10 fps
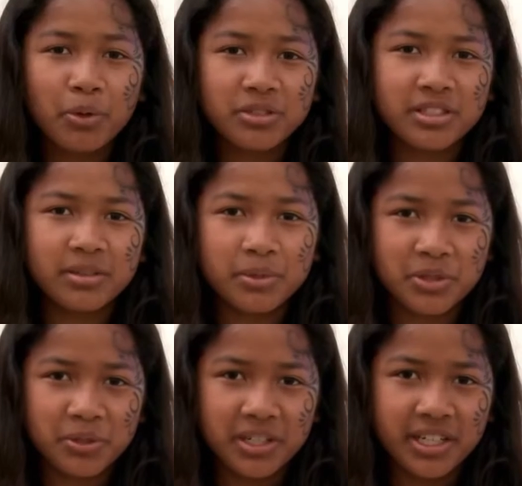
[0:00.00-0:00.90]
Most of the
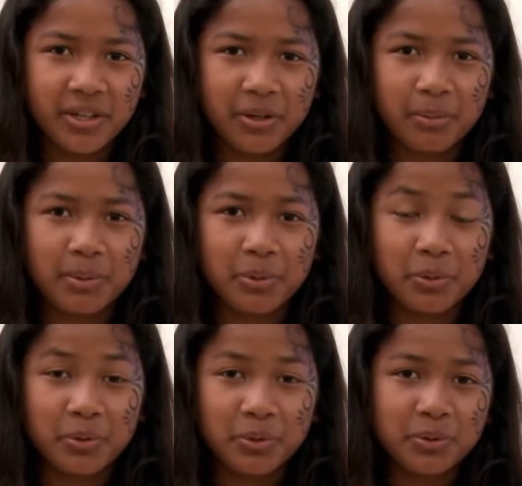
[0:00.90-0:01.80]
majority are
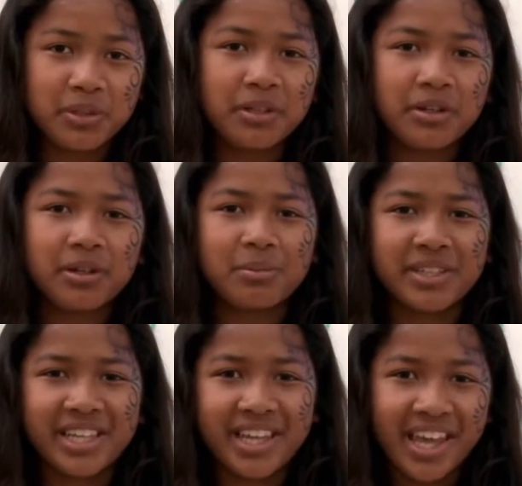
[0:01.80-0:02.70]
people who do want to learn,
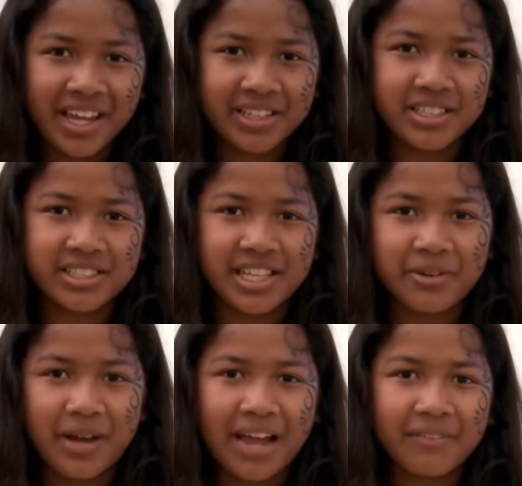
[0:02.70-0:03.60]
but they can't because
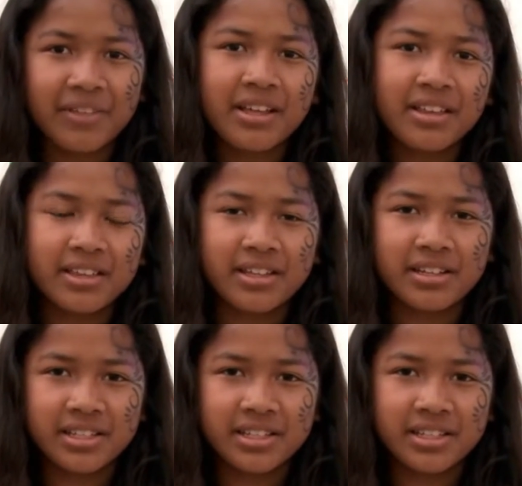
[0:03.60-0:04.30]
they don't have the